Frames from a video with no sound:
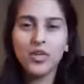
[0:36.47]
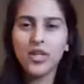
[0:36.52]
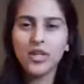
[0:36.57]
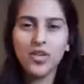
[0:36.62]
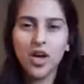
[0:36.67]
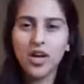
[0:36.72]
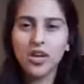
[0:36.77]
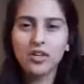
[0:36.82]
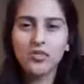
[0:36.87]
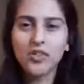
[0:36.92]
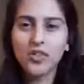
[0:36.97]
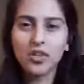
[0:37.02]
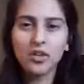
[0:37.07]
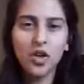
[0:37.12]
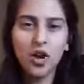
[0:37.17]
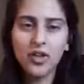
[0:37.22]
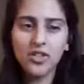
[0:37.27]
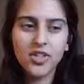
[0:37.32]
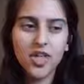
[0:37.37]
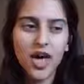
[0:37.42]
really thought of in
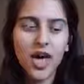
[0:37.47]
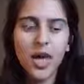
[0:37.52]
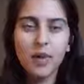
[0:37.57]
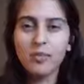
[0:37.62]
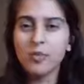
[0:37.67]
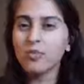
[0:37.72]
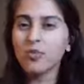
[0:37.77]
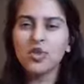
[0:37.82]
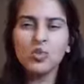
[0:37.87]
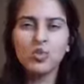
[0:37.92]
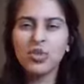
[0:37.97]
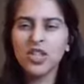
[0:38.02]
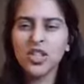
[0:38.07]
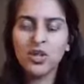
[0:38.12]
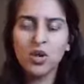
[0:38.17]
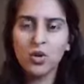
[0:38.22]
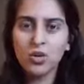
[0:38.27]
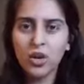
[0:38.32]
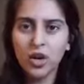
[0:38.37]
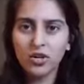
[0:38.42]
a long time and was
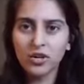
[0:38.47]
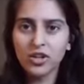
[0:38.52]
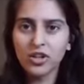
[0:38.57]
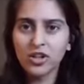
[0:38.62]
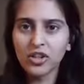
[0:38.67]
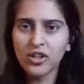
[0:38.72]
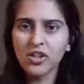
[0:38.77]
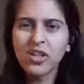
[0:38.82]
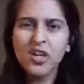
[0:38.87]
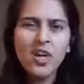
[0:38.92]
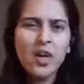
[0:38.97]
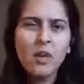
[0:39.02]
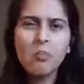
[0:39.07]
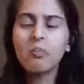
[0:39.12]
really no longer